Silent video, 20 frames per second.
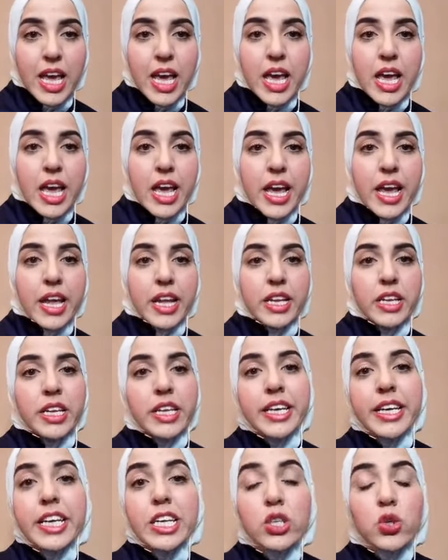
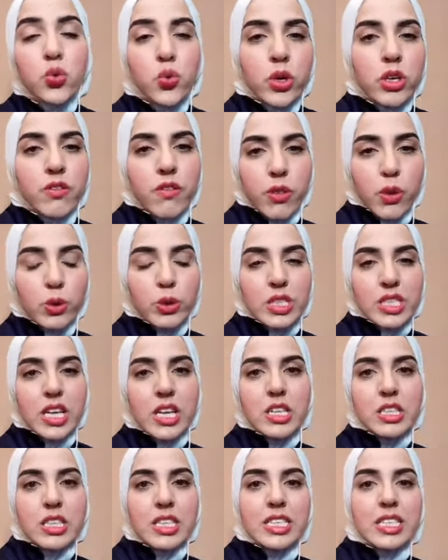and each one of those
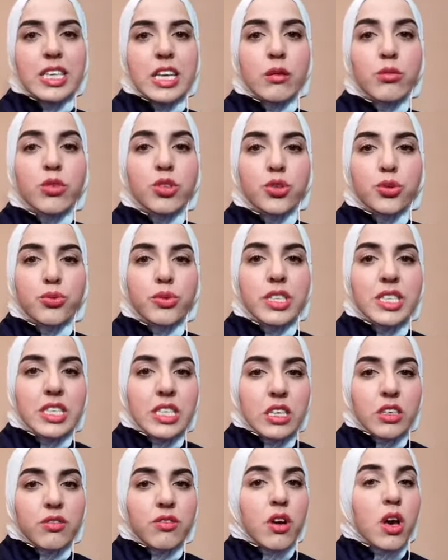cells is able to
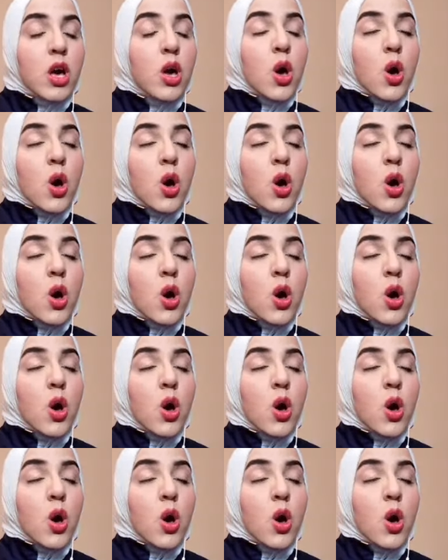receive